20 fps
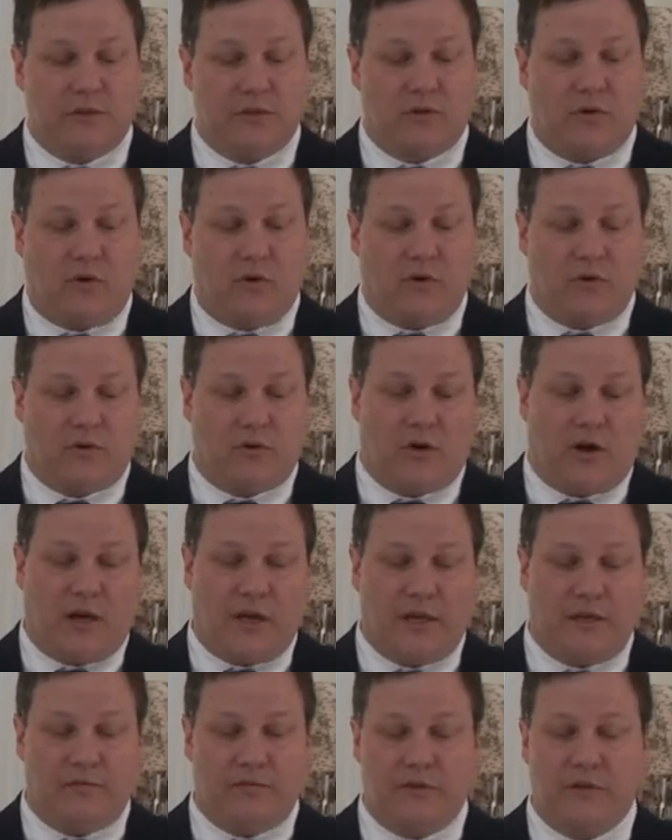to call
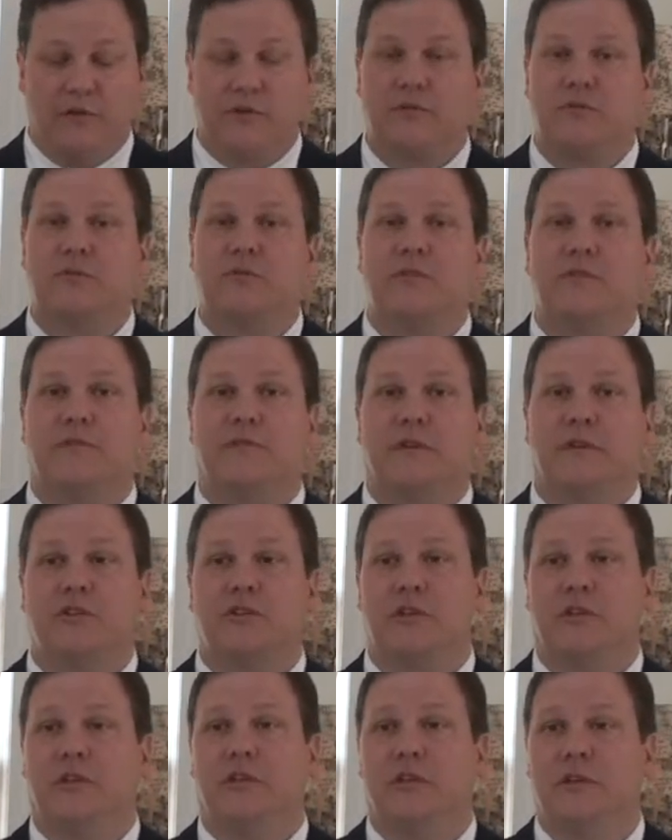crying for his
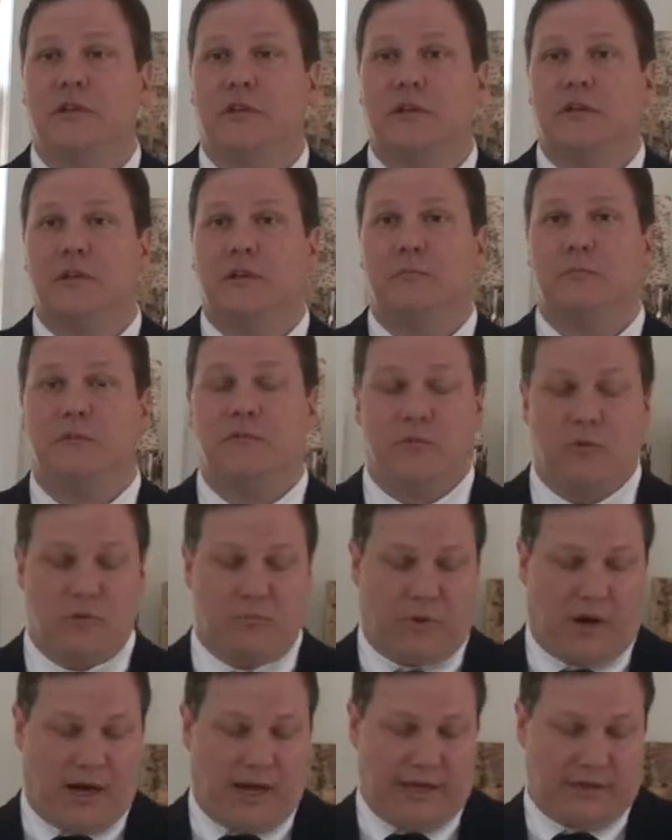crucifixion
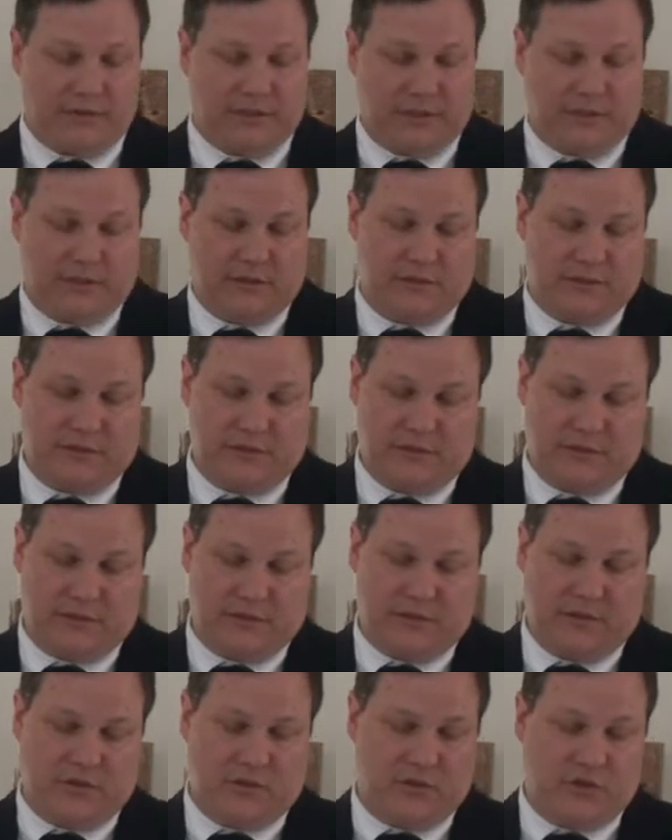before Pilate,
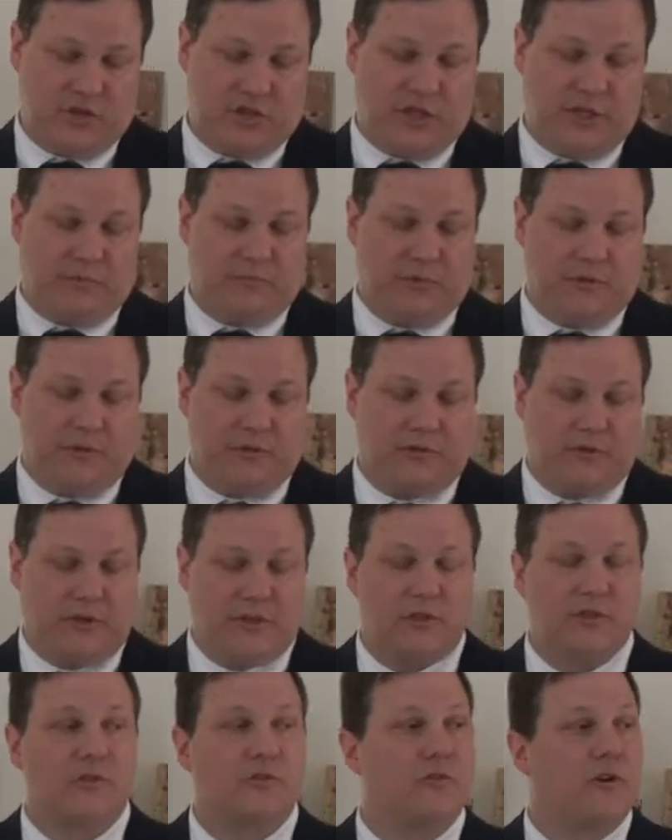sheep
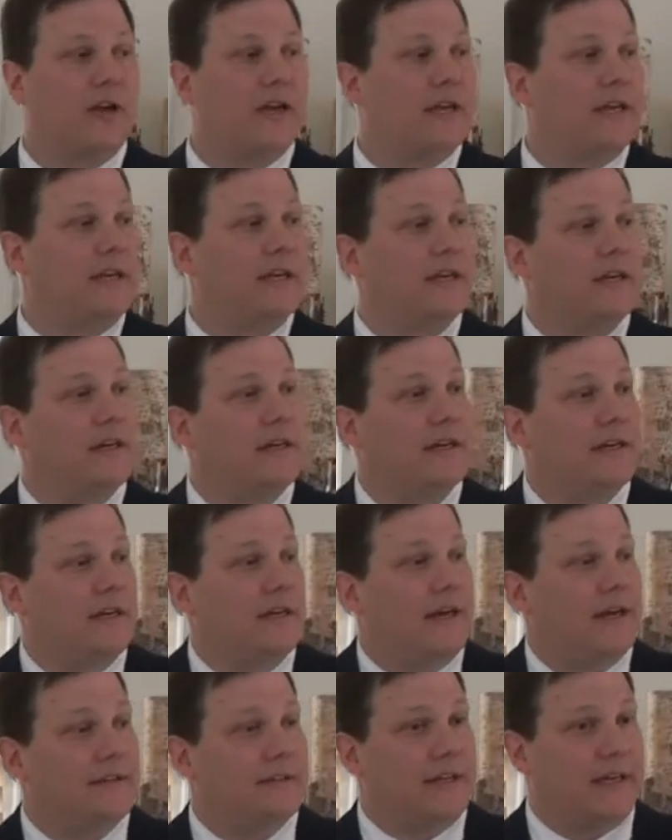led astray
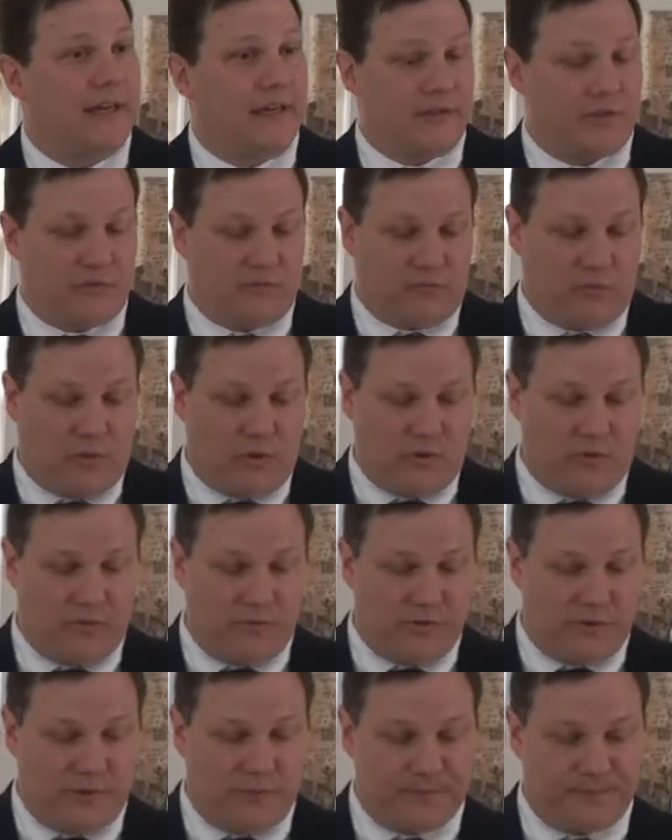at the hands of
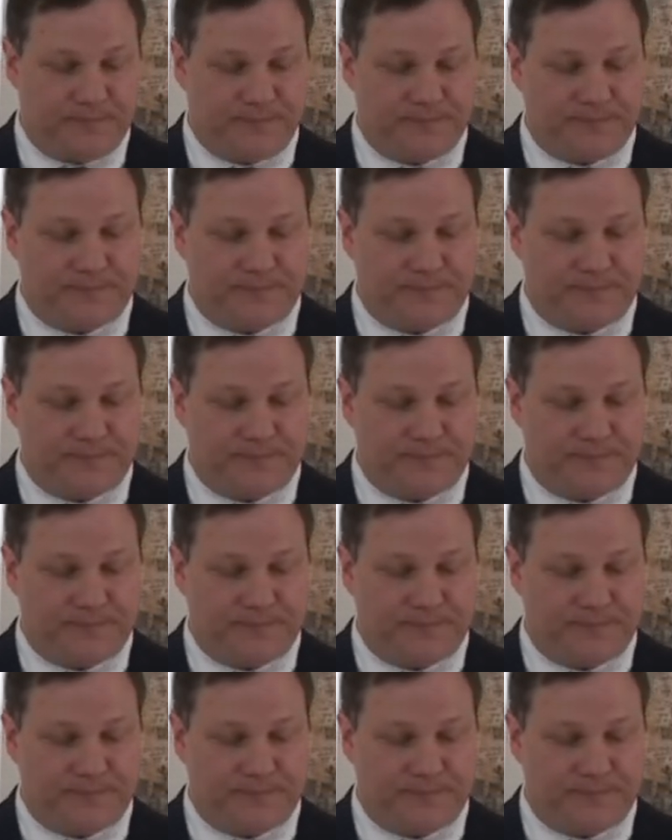wolves.